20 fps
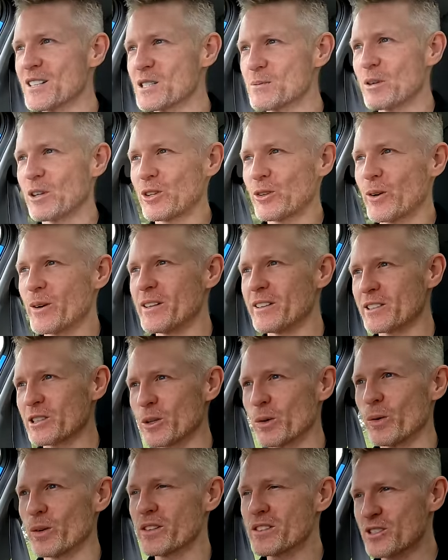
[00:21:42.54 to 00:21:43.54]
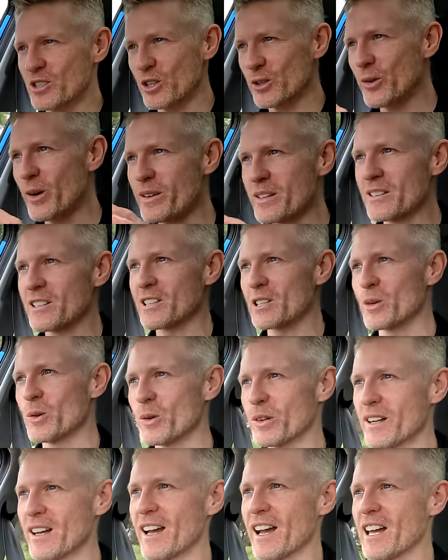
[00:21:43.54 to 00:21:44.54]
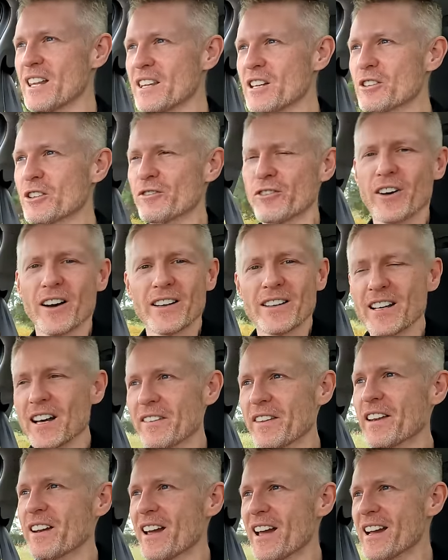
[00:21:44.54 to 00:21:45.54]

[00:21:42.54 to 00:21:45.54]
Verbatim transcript: to be thrown into corners, to throw it into the corner, and then to find out that